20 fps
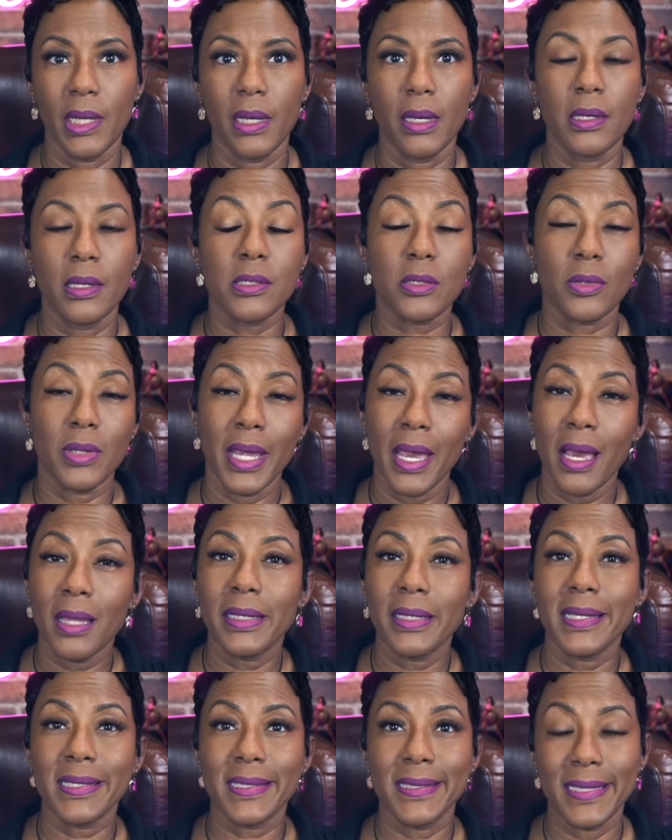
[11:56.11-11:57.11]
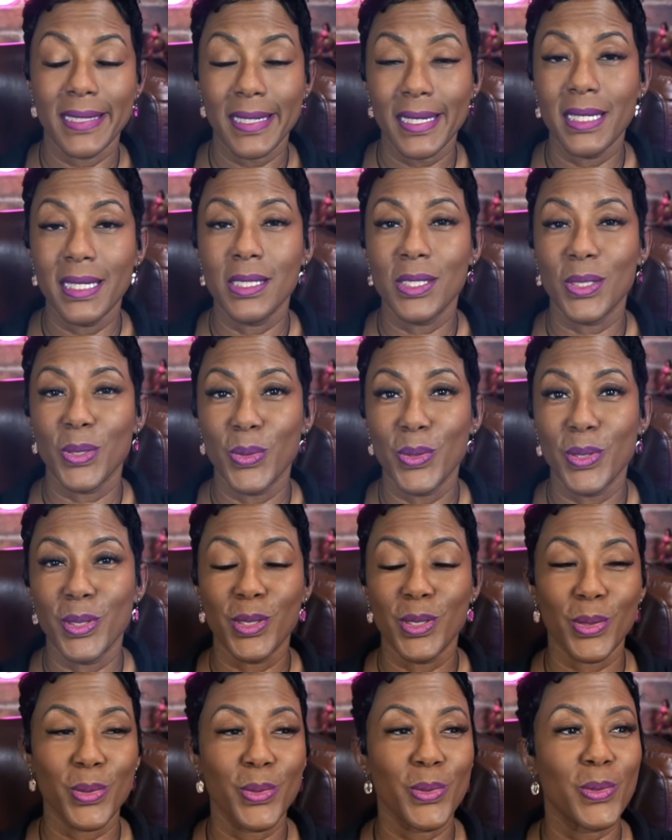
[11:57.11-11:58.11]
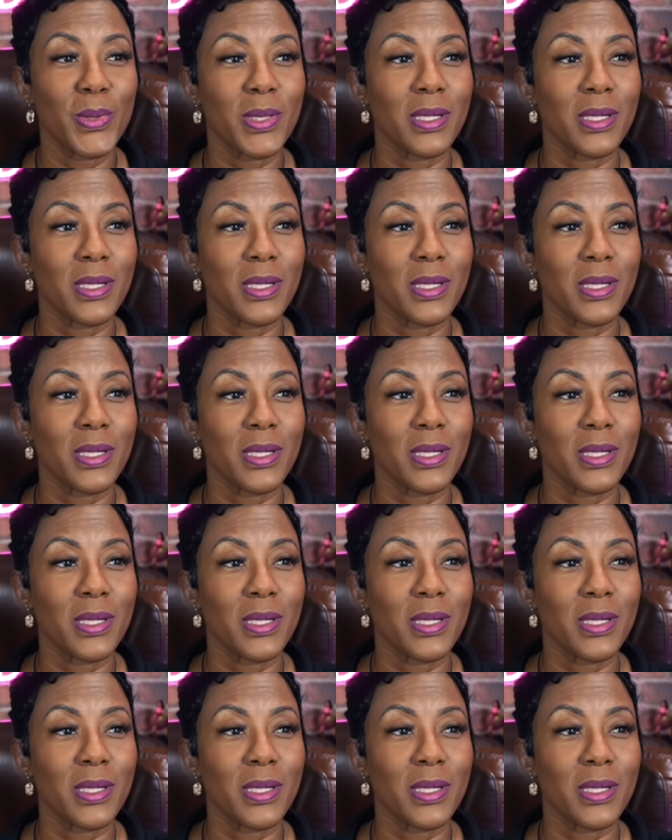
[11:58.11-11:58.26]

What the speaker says: So now let's dig into the tools,